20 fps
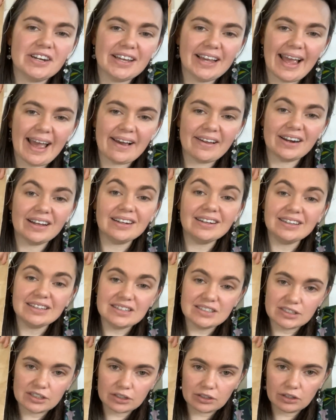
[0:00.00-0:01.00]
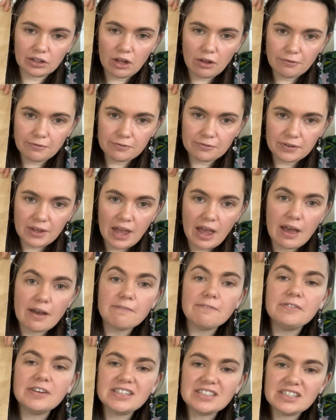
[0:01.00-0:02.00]
count Lindy cloth,
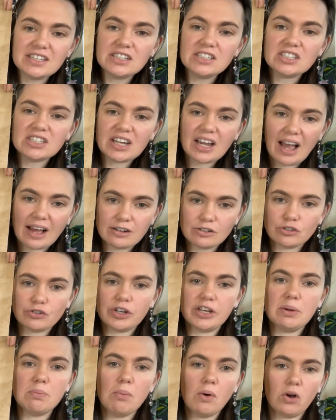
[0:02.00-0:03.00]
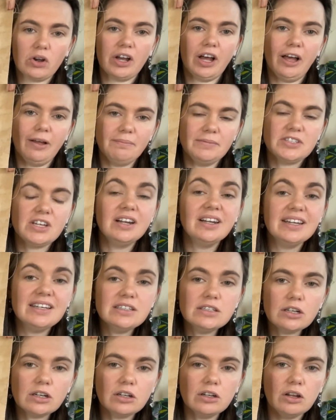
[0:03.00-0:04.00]
vintage country mocha. So
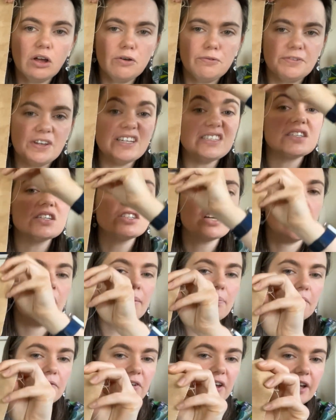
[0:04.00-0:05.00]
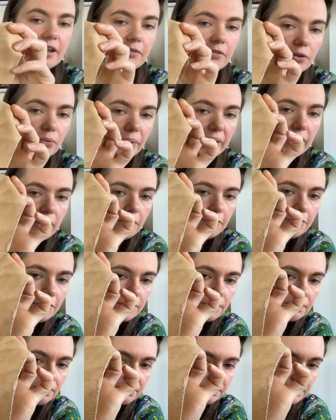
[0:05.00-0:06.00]
Lindy cloth is a type of even weave.
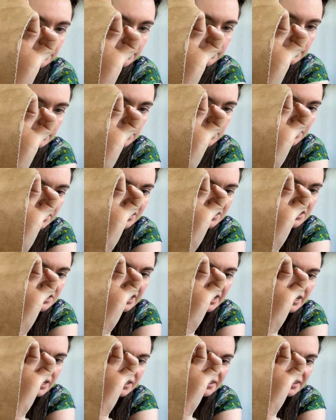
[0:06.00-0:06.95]
You can see,